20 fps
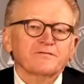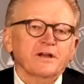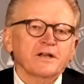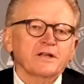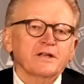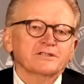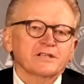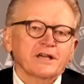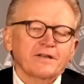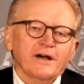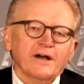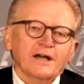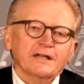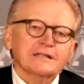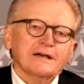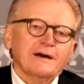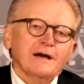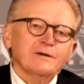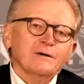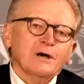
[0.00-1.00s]
it's funny you say that
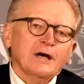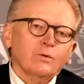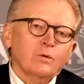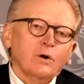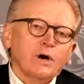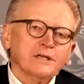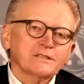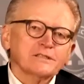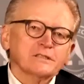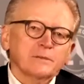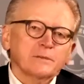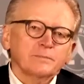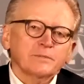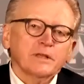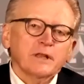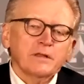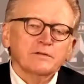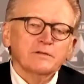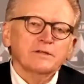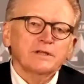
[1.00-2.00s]
because I watched
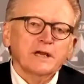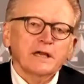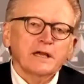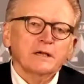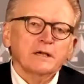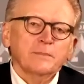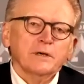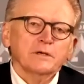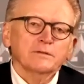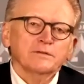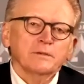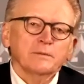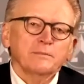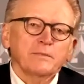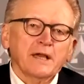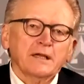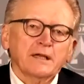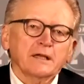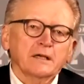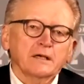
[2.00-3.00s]
something the other day about the
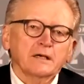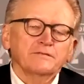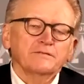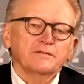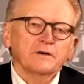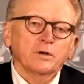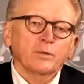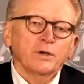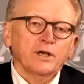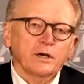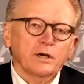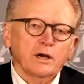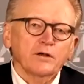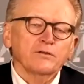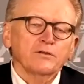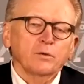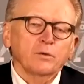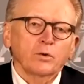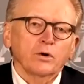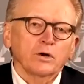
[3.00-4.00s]
making of We
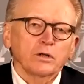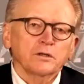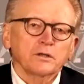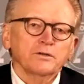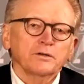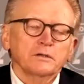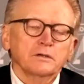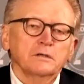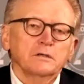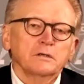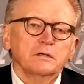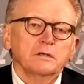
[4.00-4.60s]
Are the World.